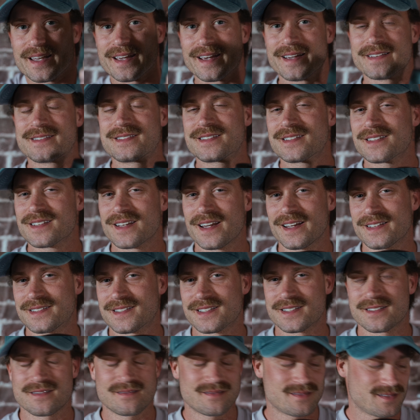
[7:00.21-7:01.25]
it's
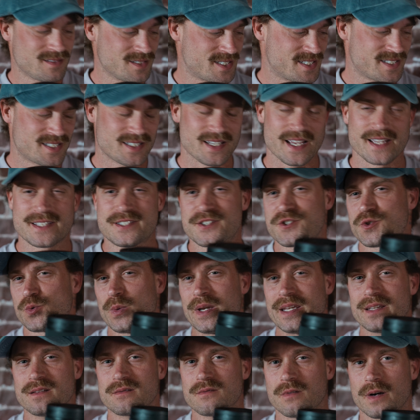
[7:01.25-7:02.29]

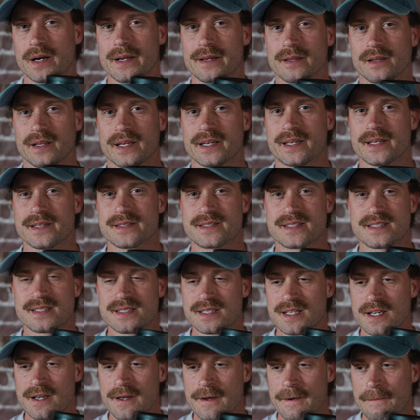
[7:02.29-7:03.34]
sweet, right? Like it's
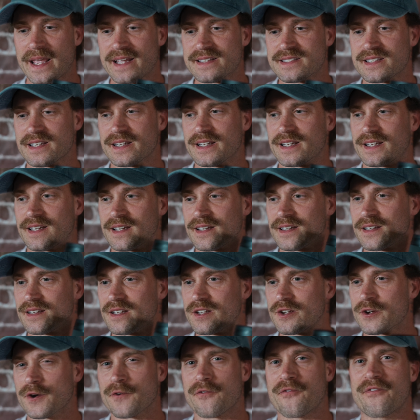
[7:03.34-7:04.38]
like
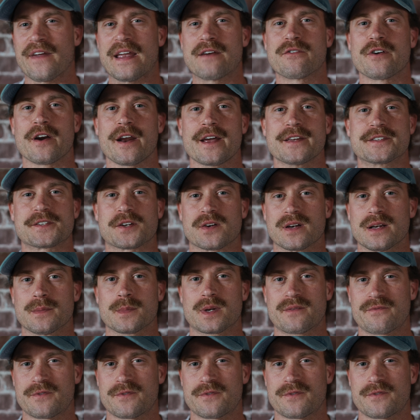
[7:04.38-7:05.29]
your favorite ice cream